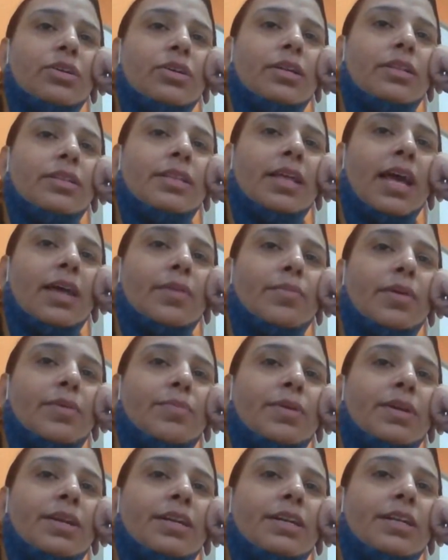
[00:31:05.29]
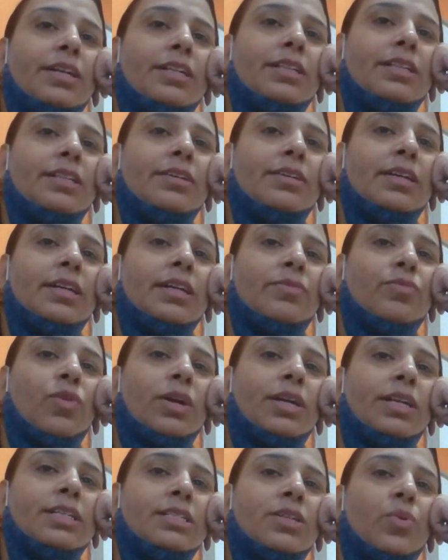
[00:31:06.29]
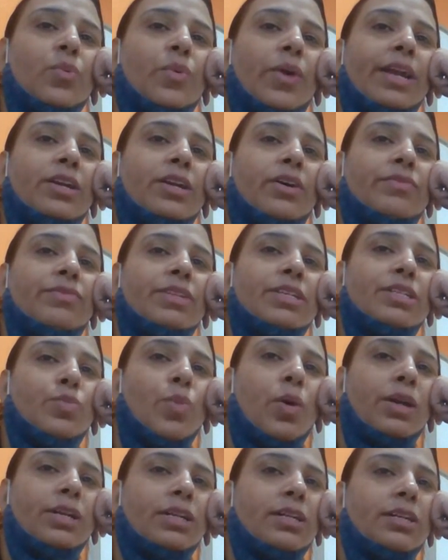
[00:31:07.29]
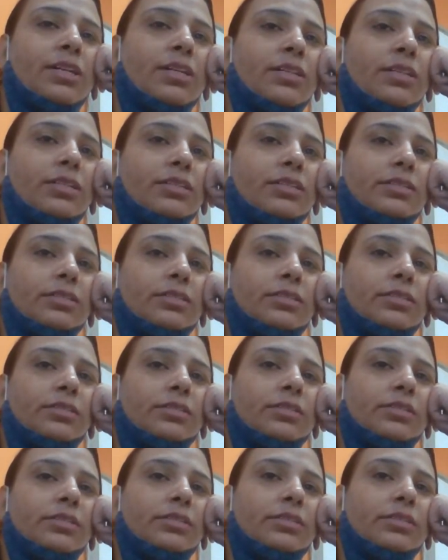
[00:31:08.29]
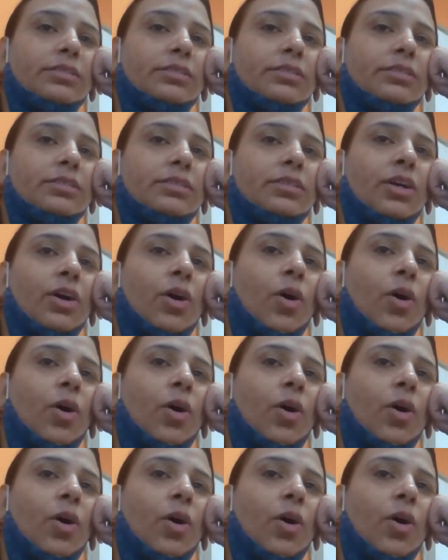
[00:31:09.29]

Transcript: There may be written the what is the weight of this bottle, or